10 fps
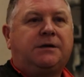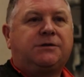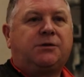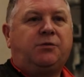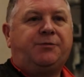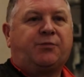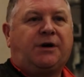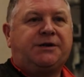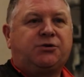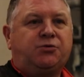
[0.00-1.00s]
So with
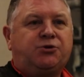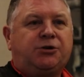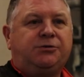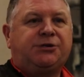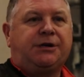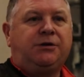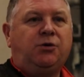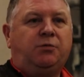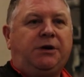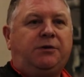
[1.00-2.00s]
practical shooting,
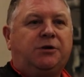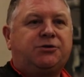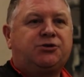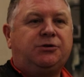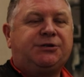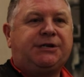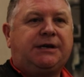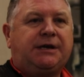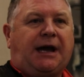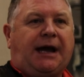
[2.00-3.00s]
normally we're
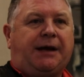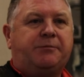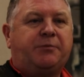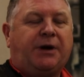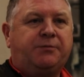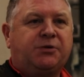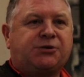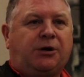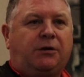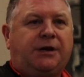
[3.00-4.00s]
shooting at paper
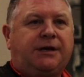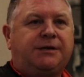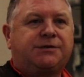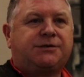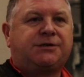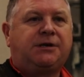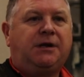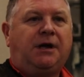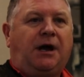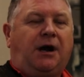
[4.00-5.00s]
targets,
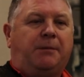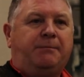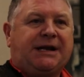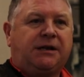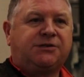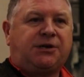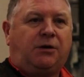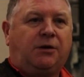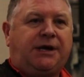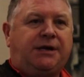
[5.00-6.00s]
uh, metal
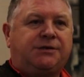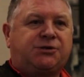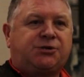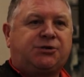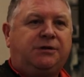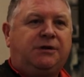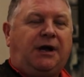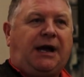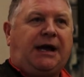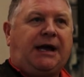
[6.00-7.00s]
targets
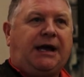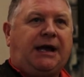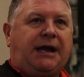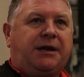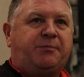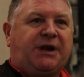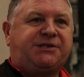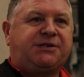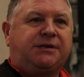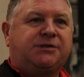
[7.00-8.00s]
and
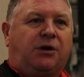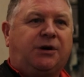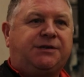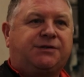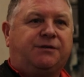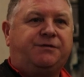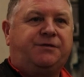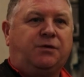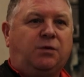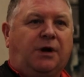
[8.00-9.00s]
plastic targets that
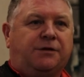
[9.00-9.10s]
fall